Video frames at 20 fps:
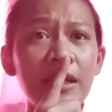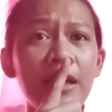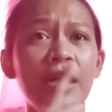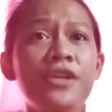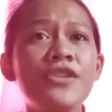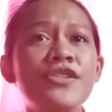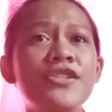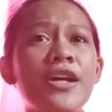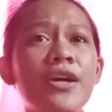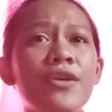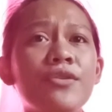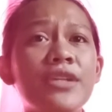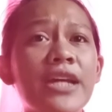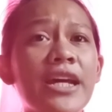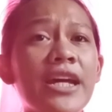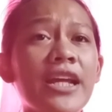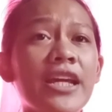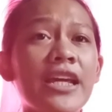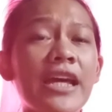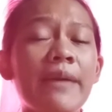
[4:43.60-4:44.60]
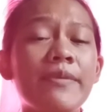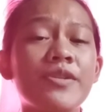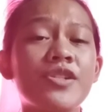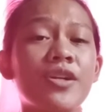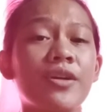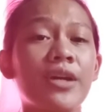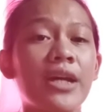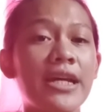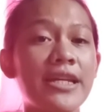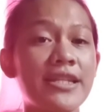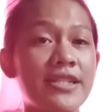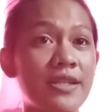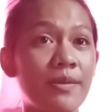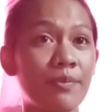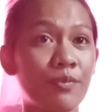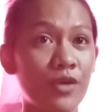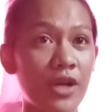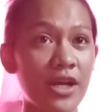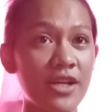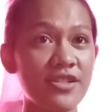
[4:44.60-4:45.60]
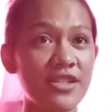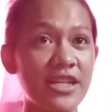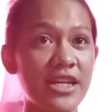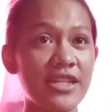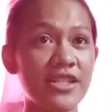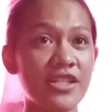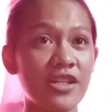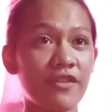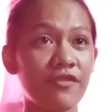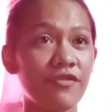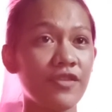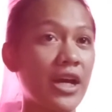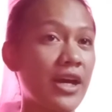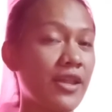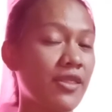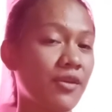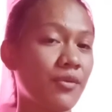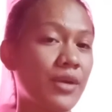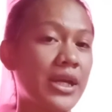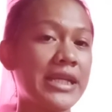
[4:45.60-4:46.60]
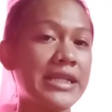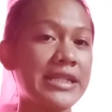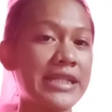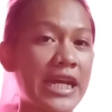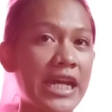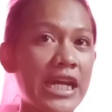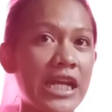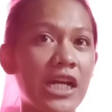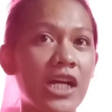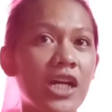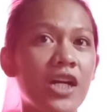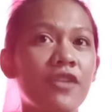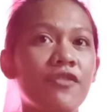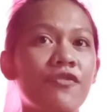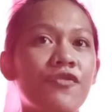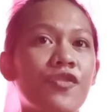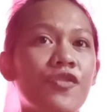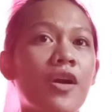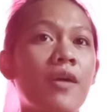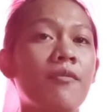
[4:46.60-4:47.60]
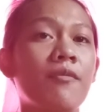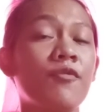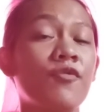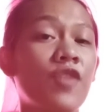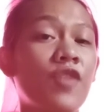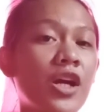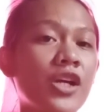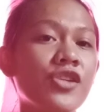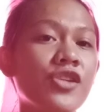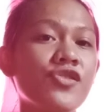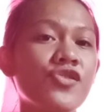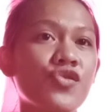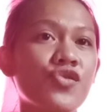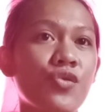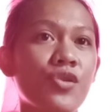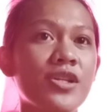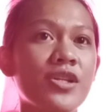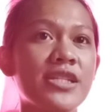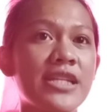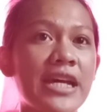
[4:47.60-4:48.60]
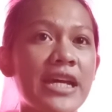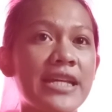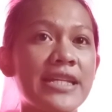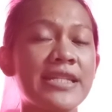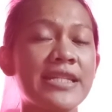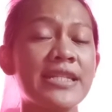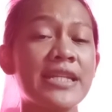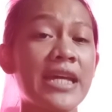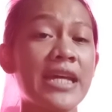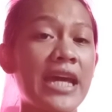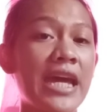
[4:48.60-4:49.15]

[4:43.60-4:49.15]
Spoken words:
So data capturing is the process of gathering data from various sources,